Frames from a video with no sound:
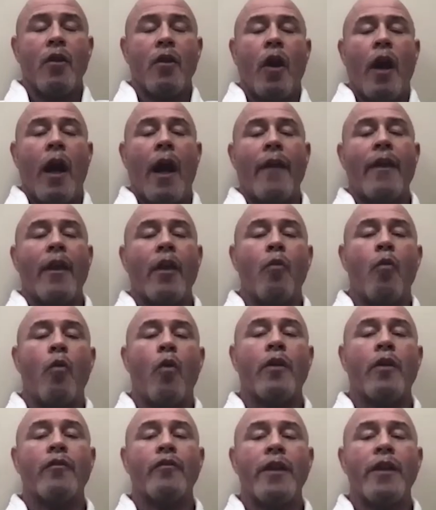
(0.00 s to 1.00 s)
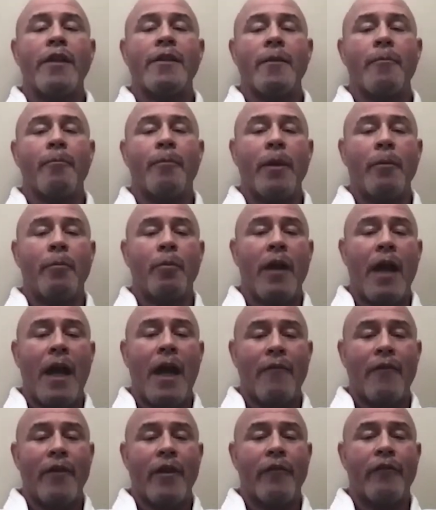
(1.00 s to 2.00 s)
I think, one reason people
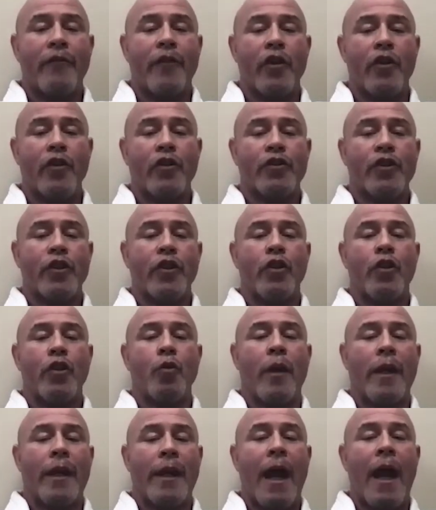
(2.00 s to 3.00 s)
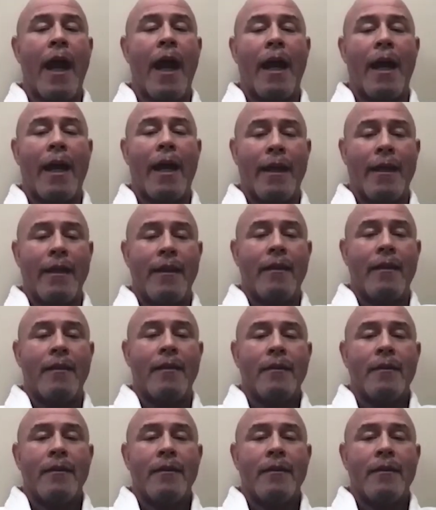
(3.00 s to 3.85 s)
have an aversion to a guide